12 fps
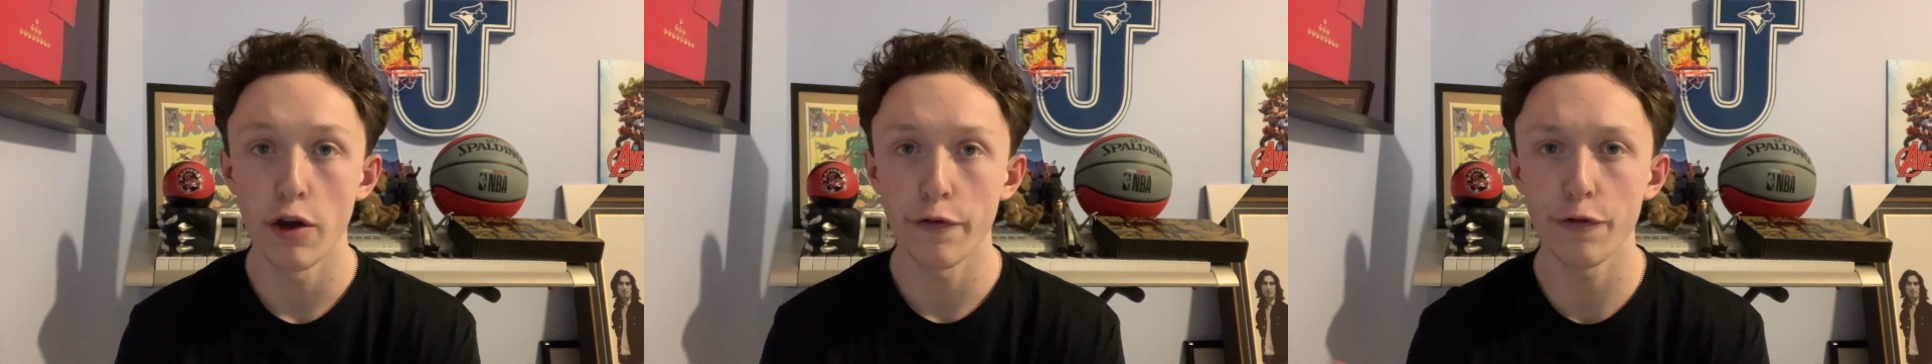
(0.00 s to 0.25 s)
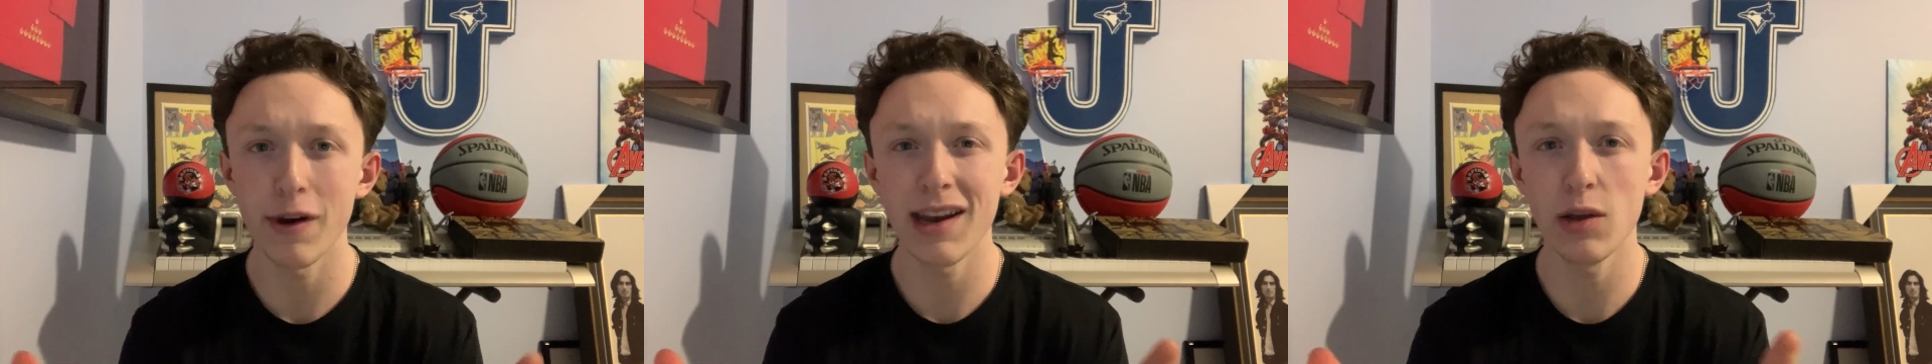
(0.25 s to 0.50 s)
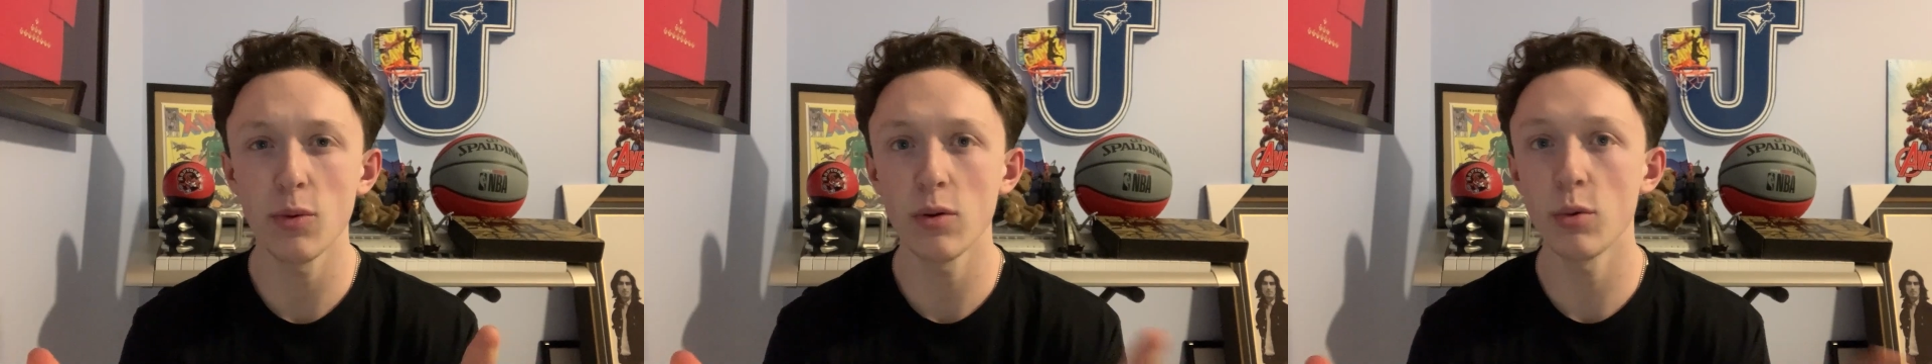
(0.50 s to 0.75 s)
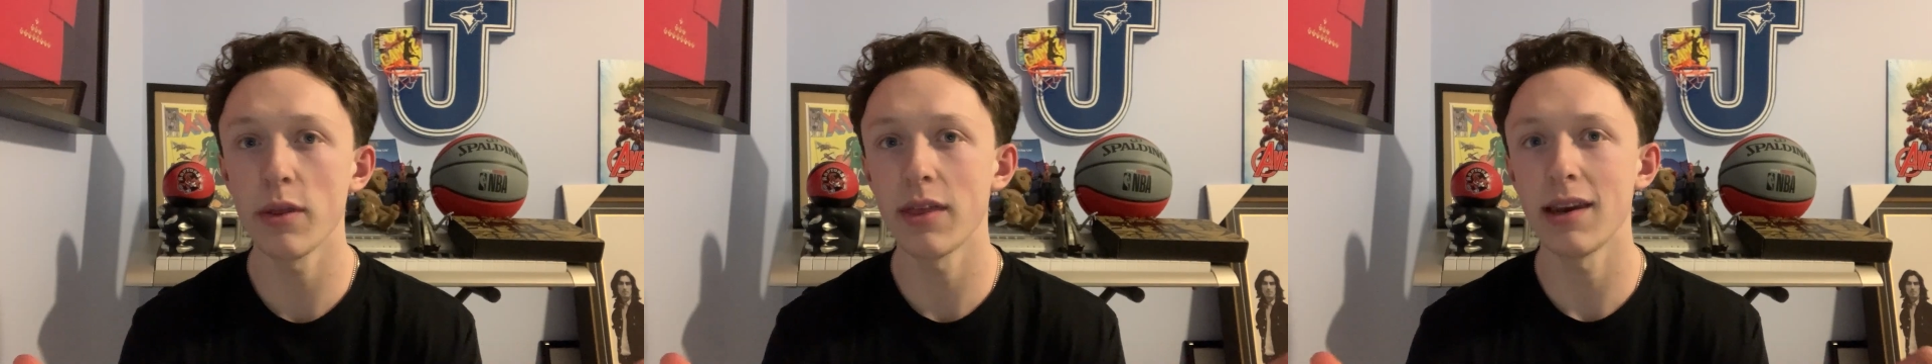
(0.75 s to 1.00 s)
For anyone
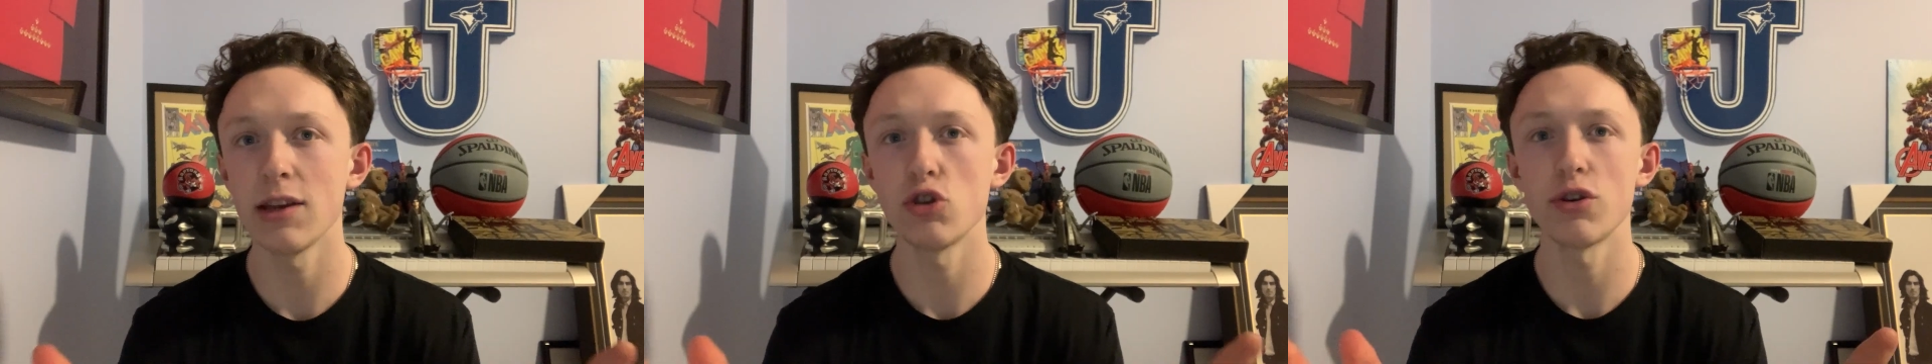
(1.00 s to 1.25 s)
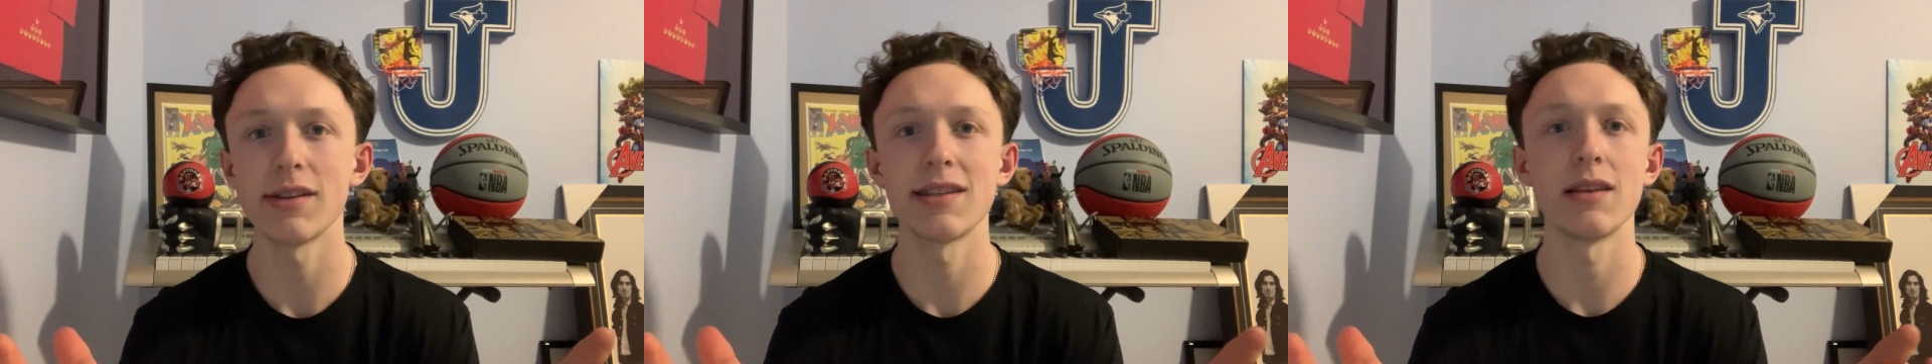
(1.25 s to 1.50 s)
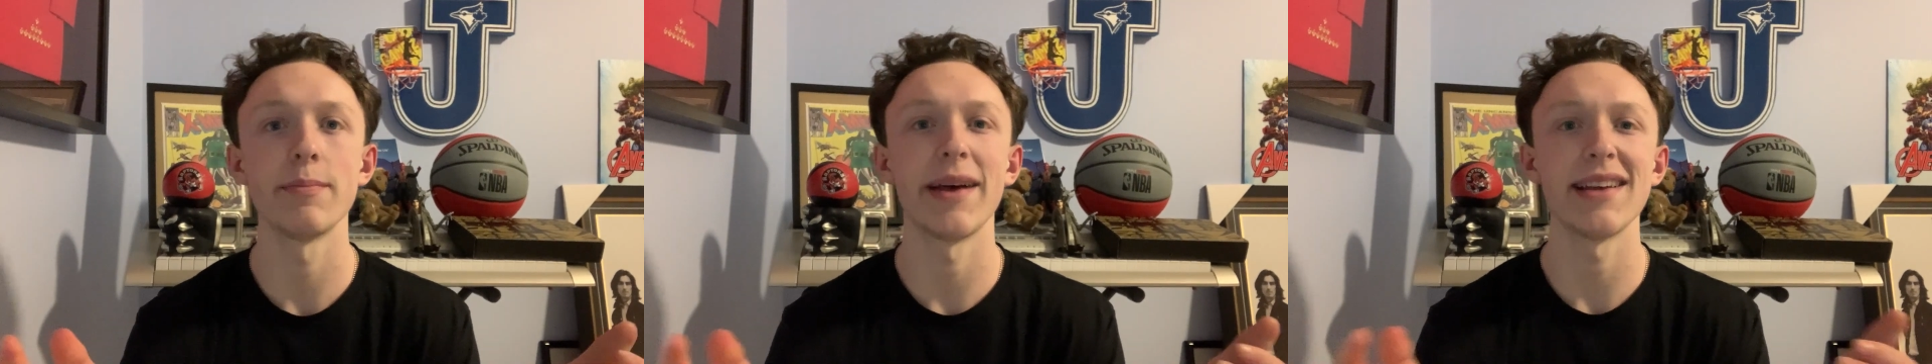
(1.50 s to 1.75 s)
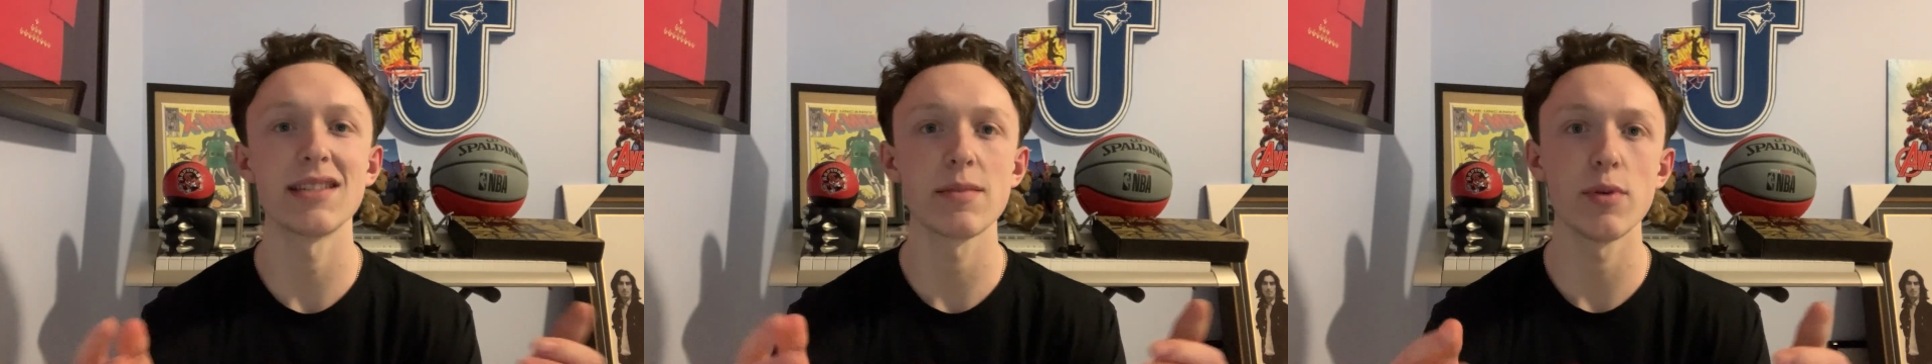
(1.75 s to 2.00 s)
with an interest in
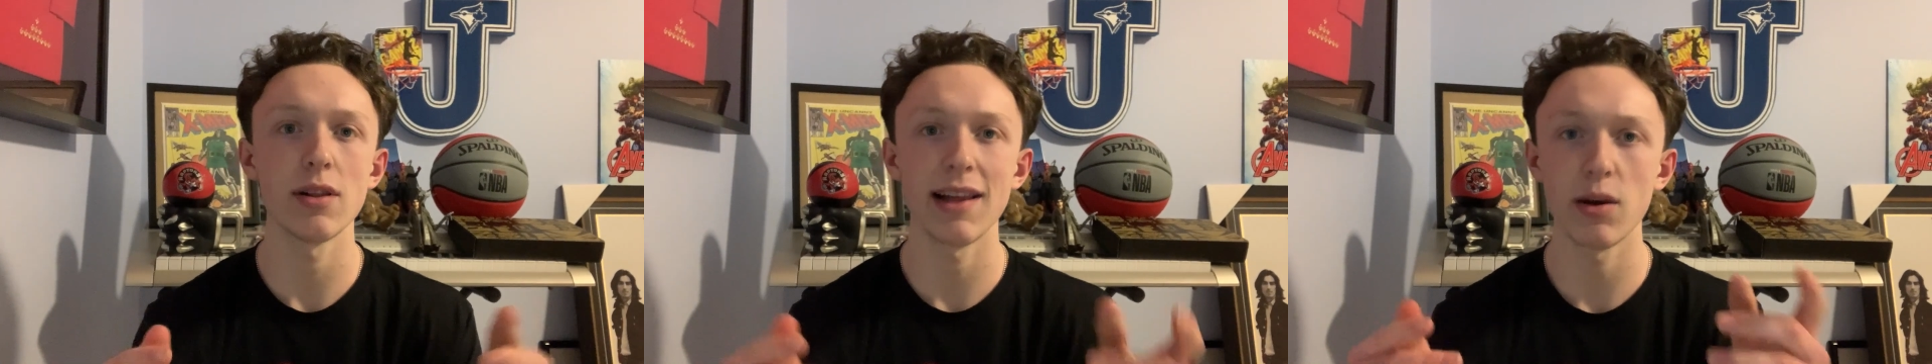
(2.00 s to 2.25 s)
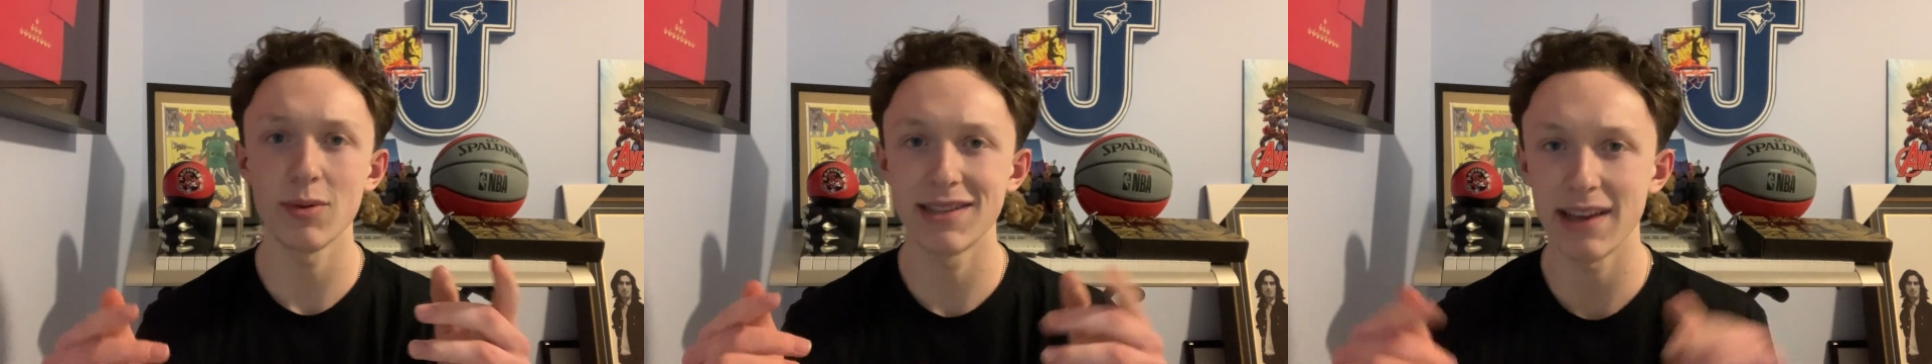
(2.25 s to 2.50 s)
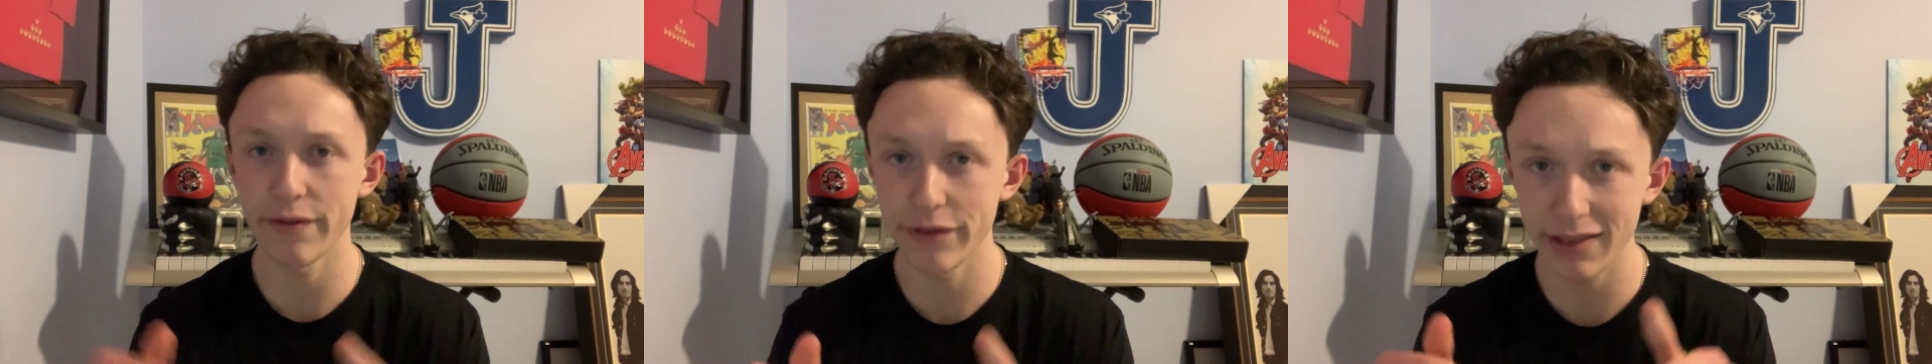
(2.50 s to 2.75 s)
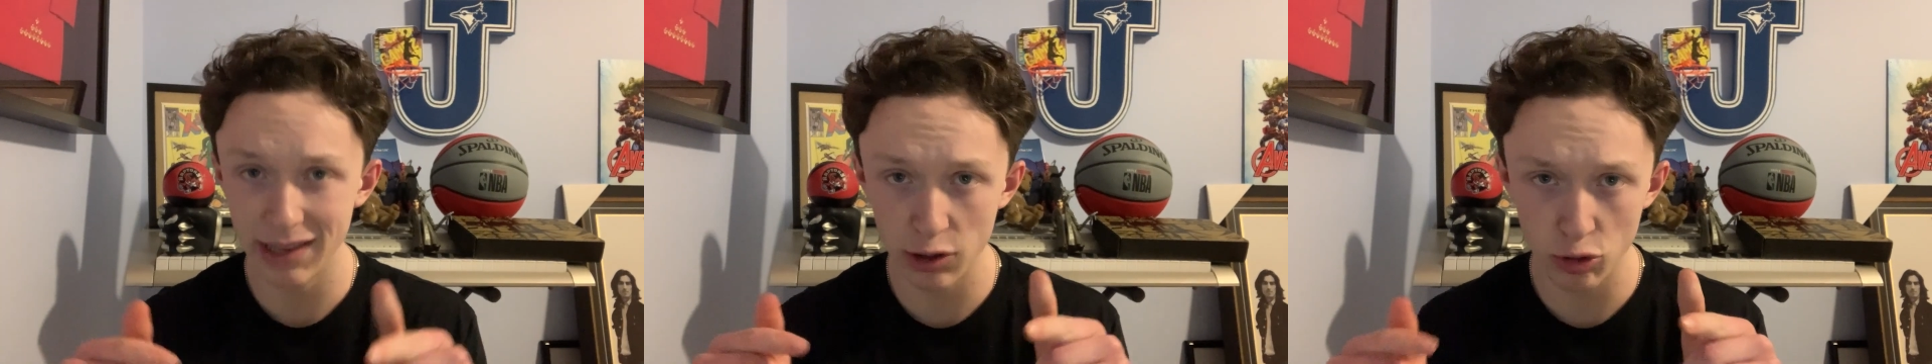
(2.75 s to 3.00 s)
basketball, I would definitely